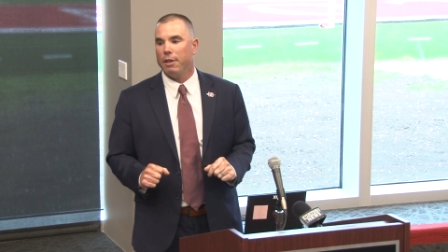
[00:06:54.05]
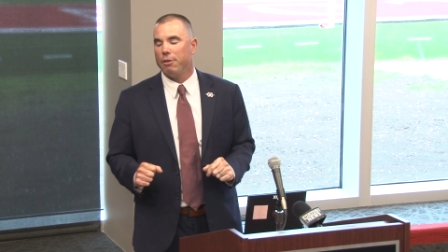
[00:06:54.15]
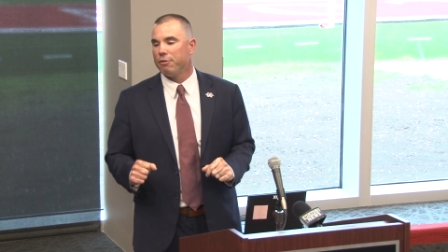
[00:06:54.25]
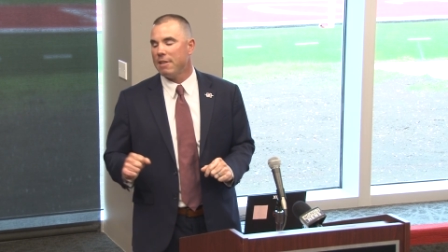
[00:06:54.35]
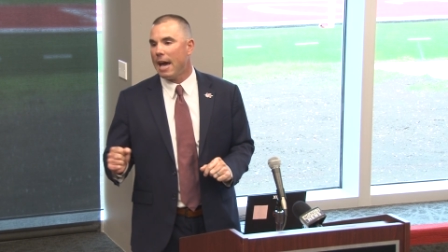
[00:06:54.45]

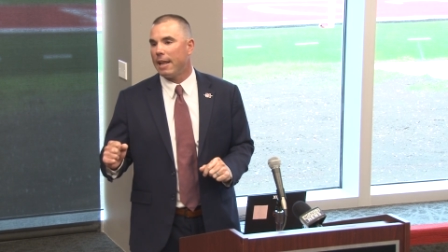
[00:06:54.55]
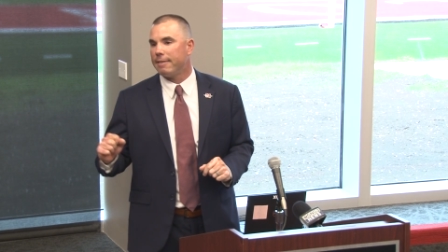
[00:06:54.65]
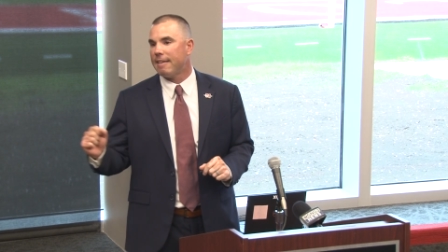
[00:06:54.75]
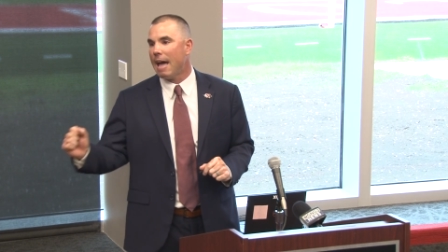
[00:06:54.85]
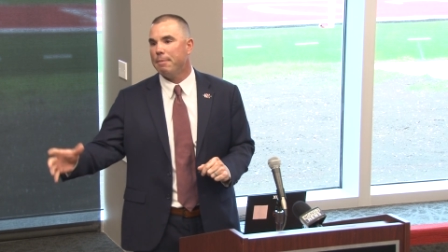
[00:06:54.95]
There's not a
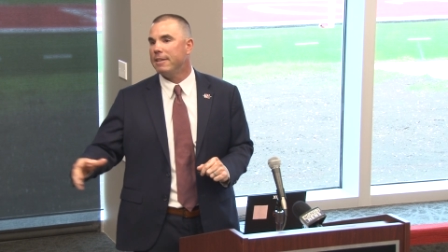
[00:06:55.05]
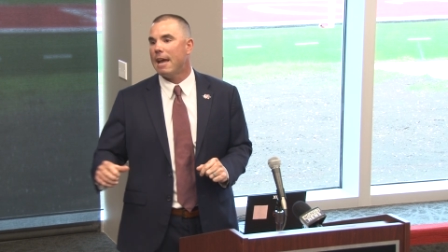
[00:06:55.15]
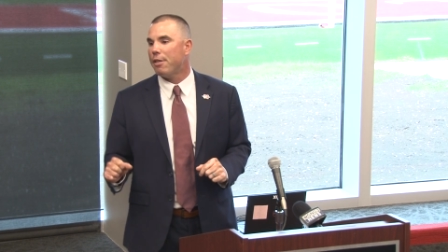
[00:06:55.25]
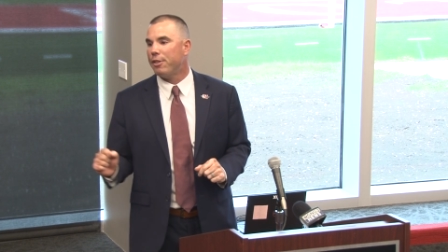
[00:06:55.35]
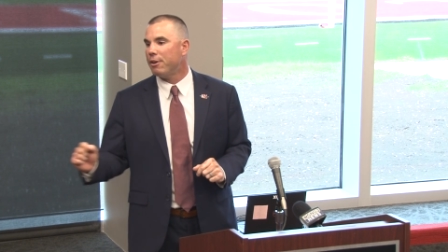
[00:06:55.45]
time of
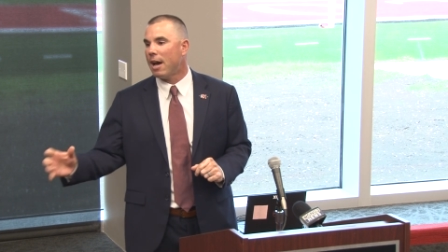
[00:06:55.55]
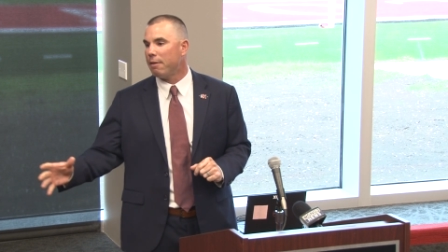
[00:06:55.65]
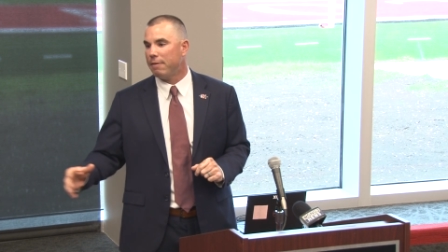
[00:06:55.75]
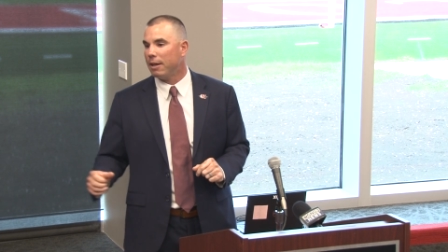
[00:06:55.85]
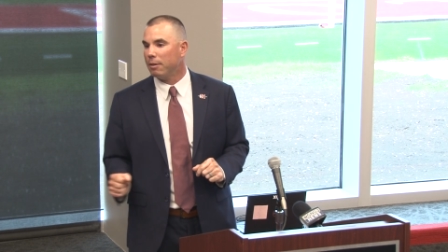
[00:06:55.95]
day that they're not
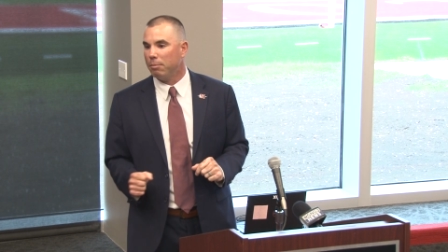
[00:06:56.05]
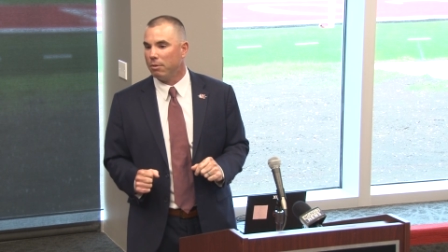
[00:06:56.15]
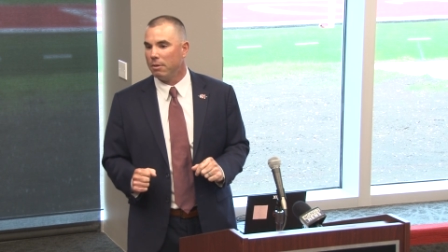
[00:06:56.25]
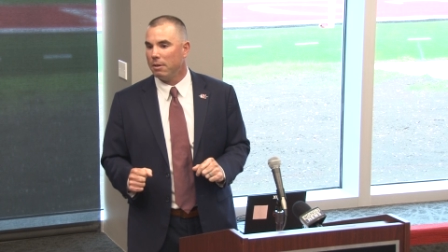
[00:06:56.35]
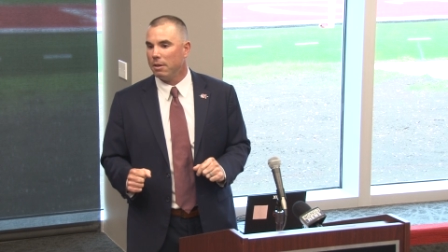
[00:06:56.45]
available.